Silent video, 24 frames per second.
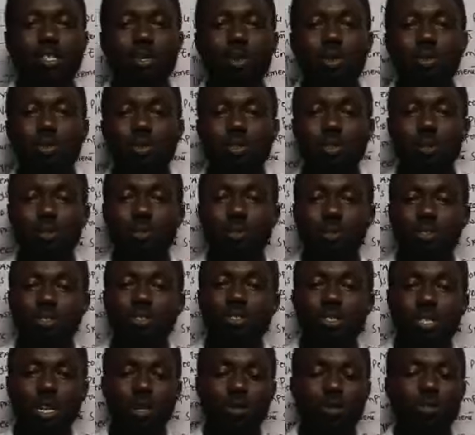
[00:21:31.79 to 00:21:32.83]
As always, some
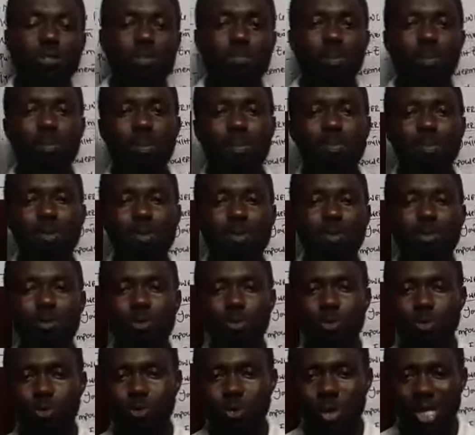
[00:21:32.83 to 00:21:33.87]
questions are going to pop up on your
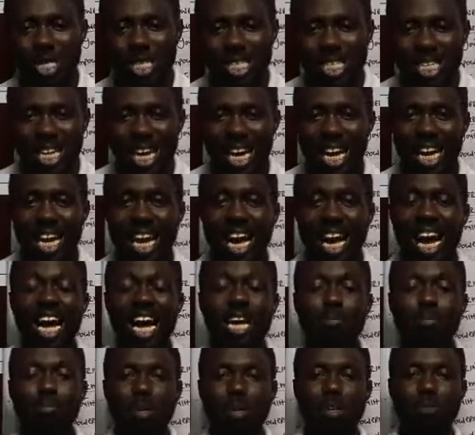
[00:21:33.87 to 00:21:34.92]
screen, and
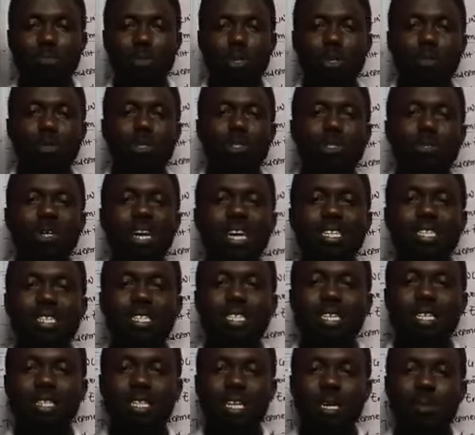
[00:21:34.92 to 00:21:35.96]
I believe you're going to
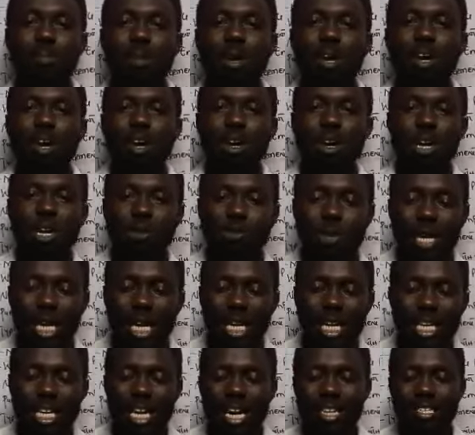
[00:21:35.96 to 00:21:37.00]
answer them
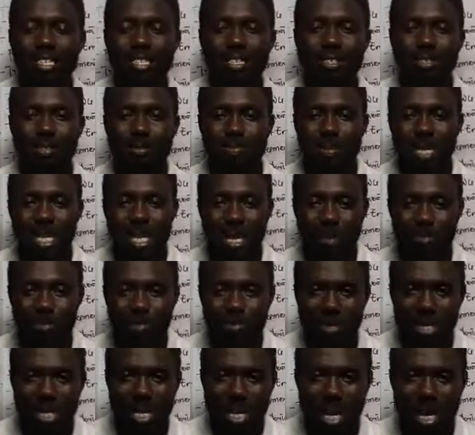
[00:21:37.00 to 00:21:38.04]
correctly. I still remain
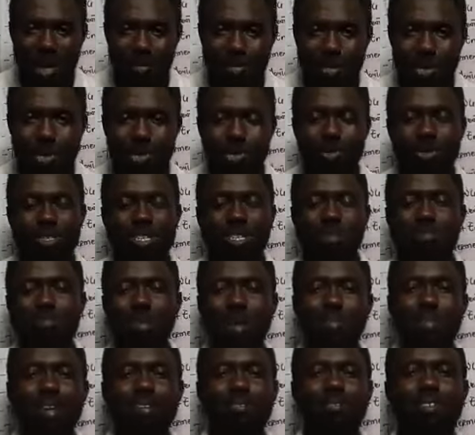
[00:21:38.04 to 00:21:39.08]
Abubakar Abdul.
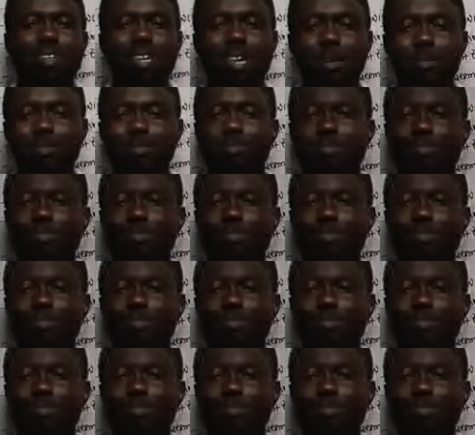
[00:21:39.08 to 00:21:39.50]
Bye bye for now.